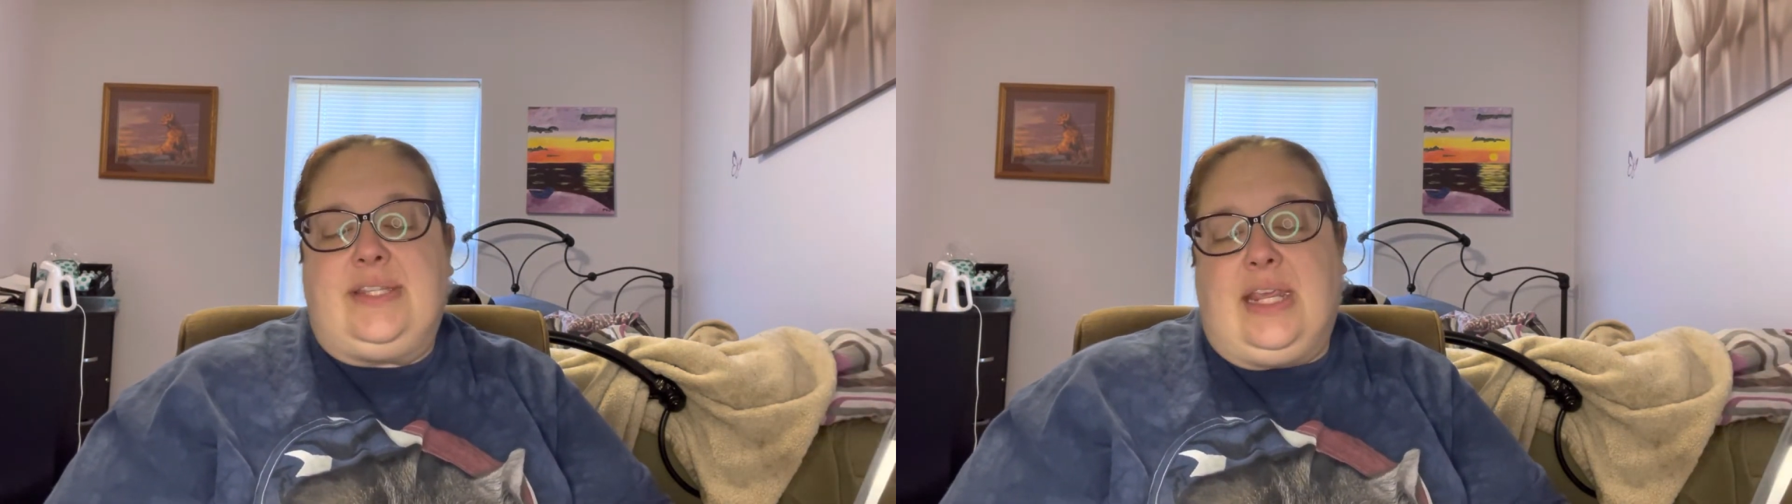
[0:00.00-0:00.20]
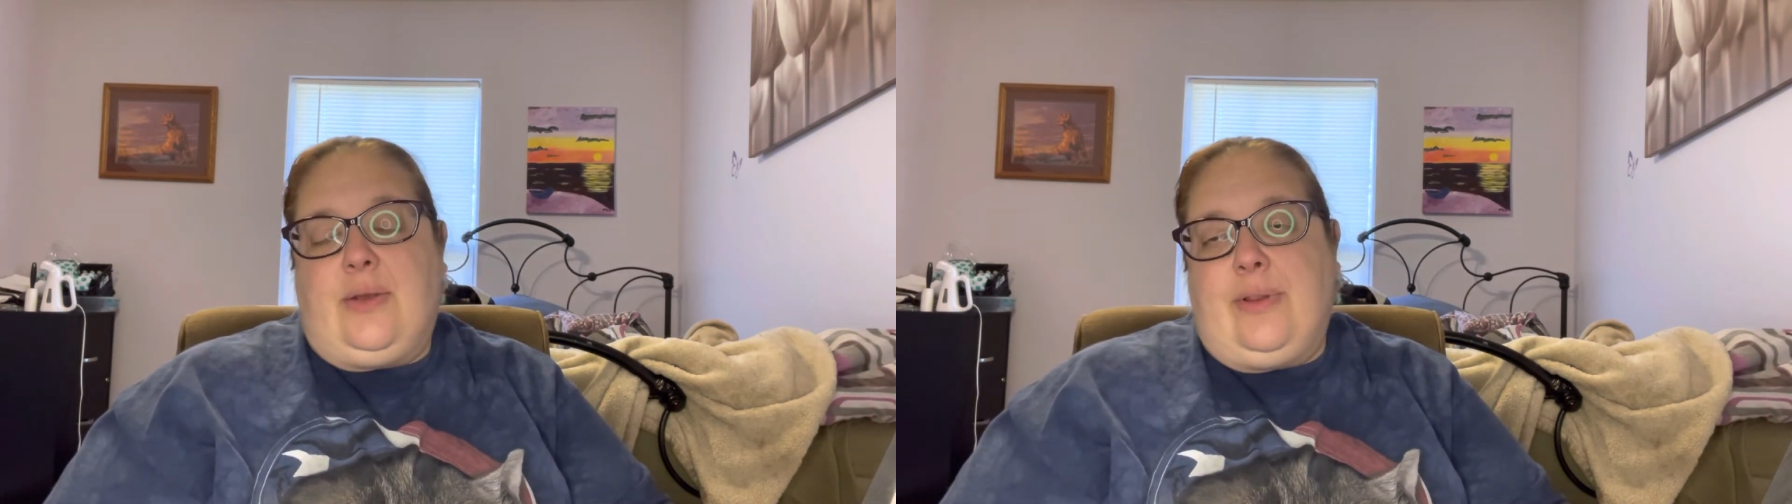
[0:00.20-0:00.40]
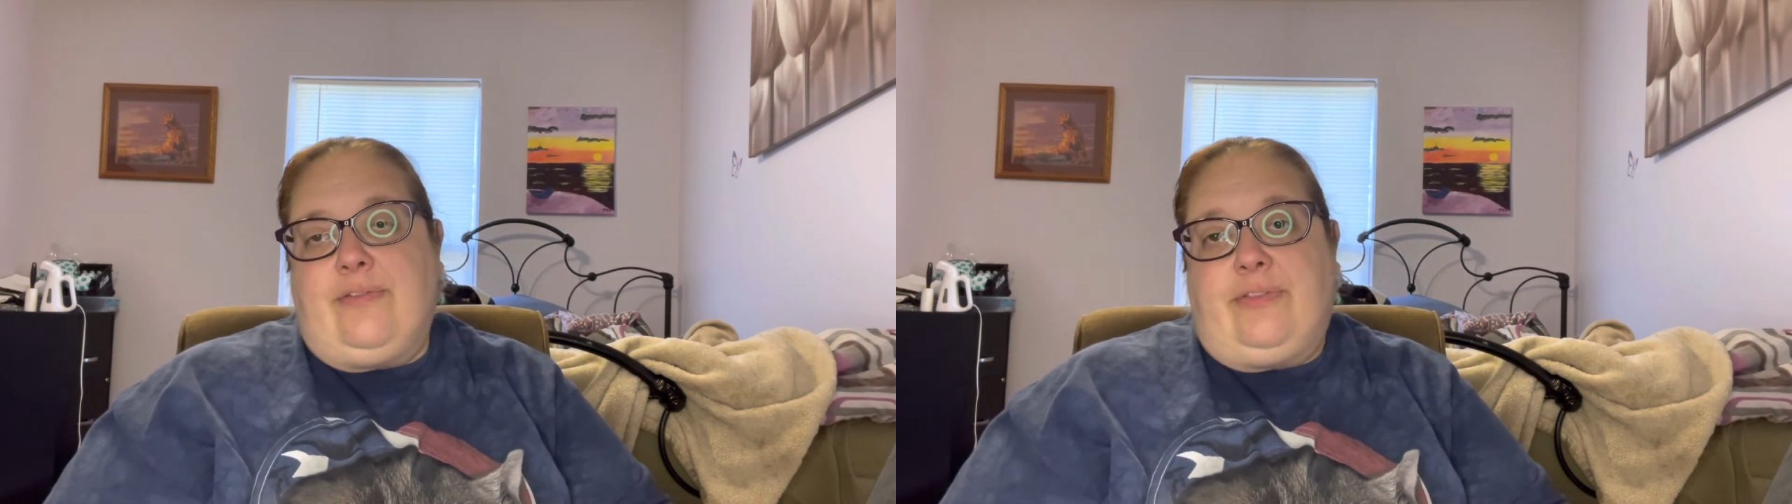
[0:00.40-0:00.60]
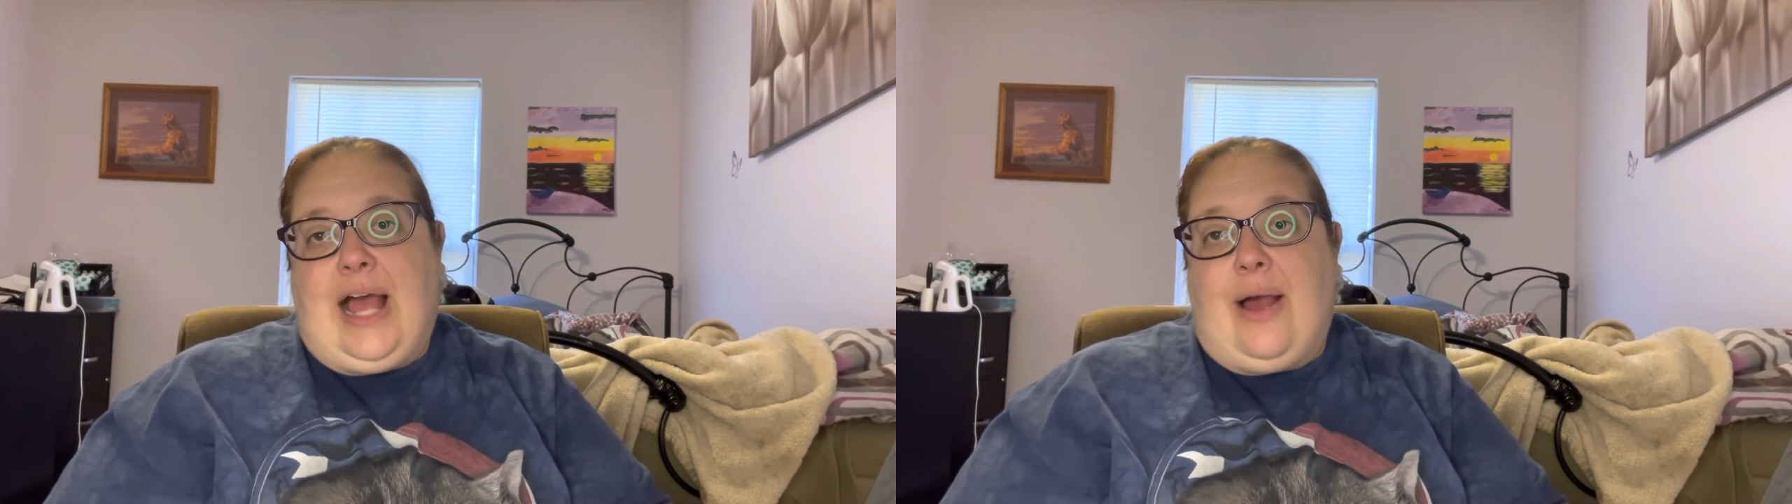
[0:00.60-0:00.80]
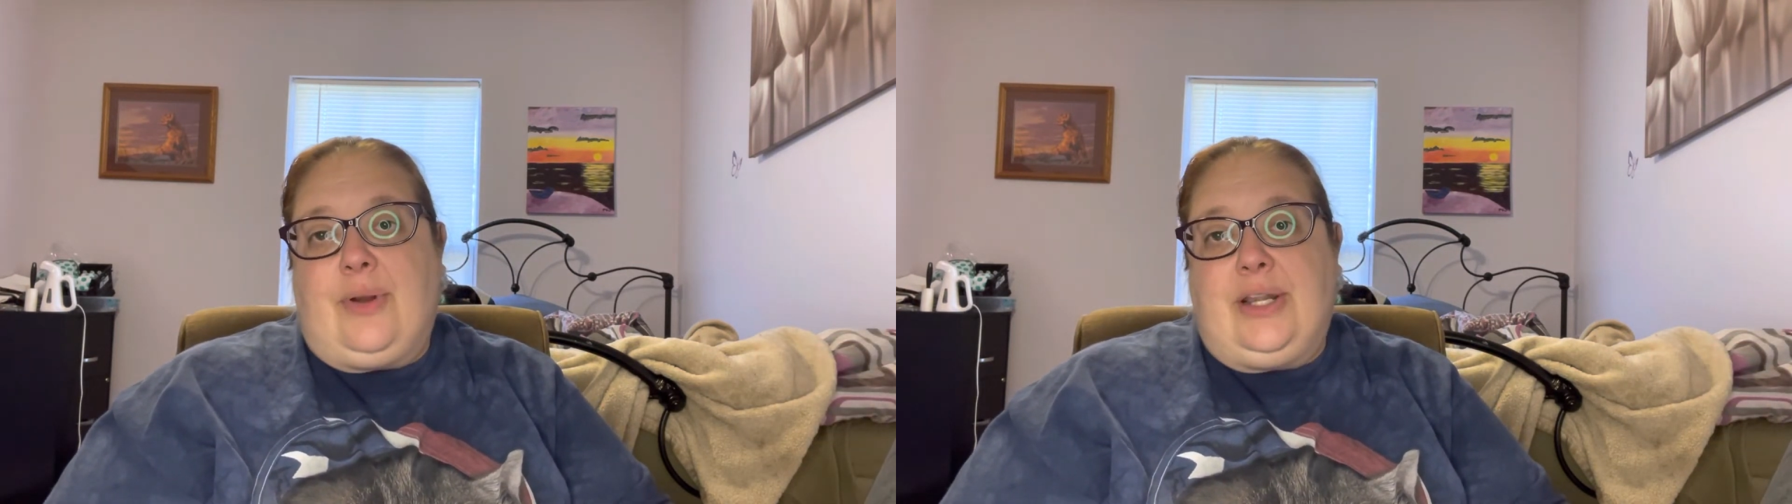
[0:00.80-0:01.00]
sequin
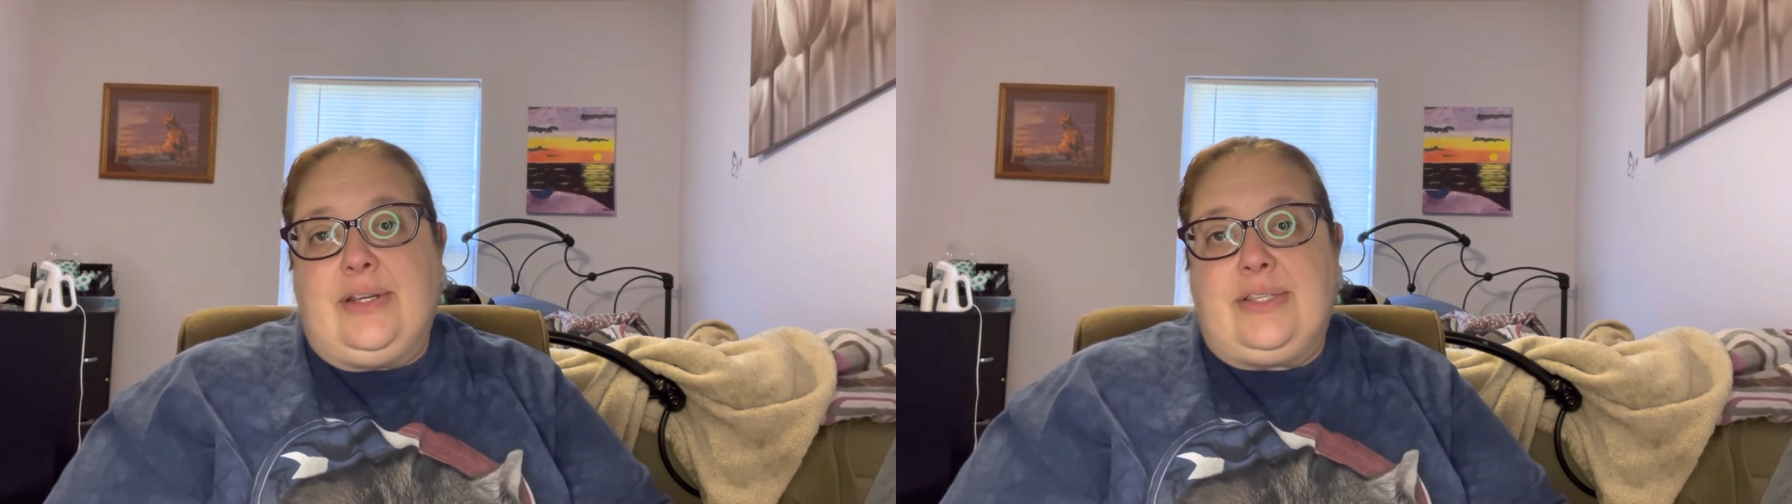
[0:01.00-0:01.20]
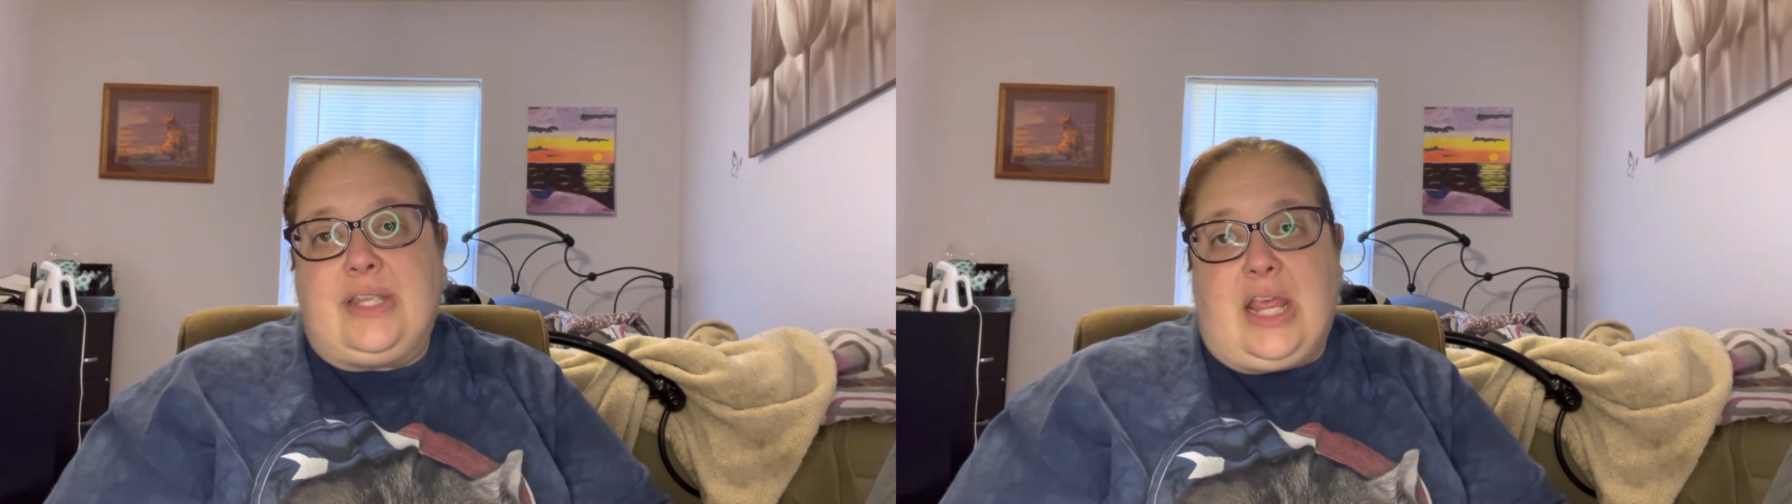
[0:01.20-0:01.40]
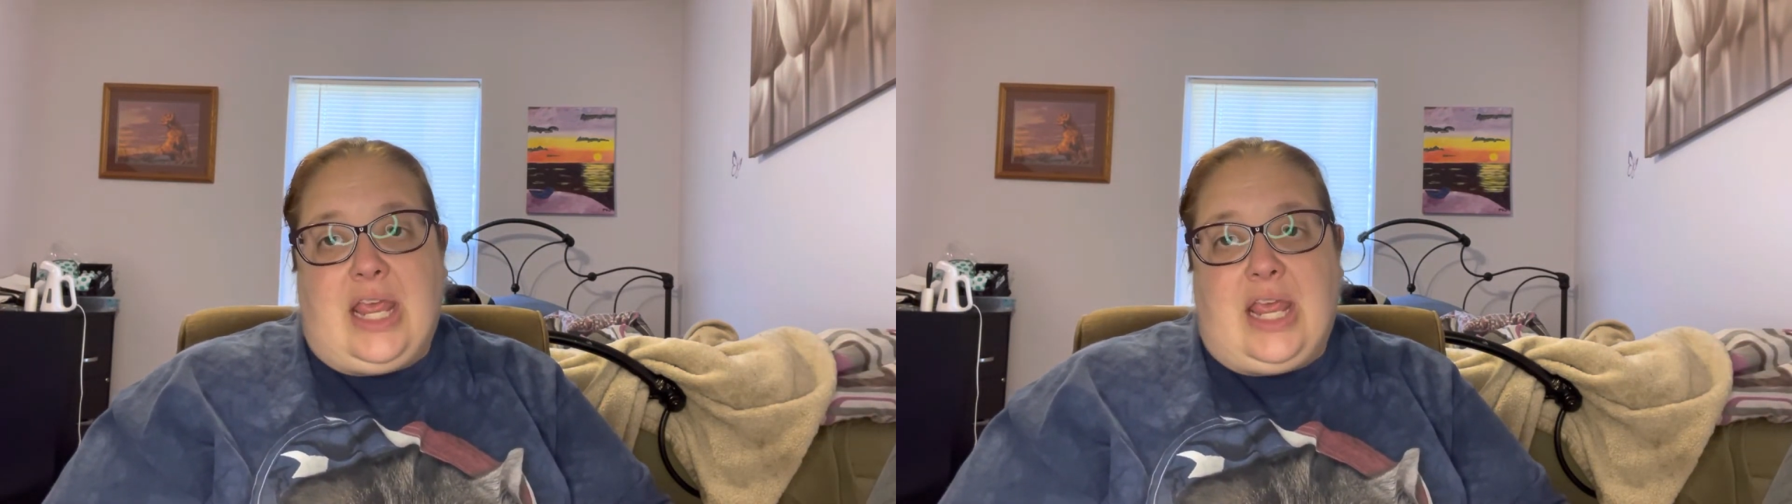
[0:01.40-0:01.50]
flowers.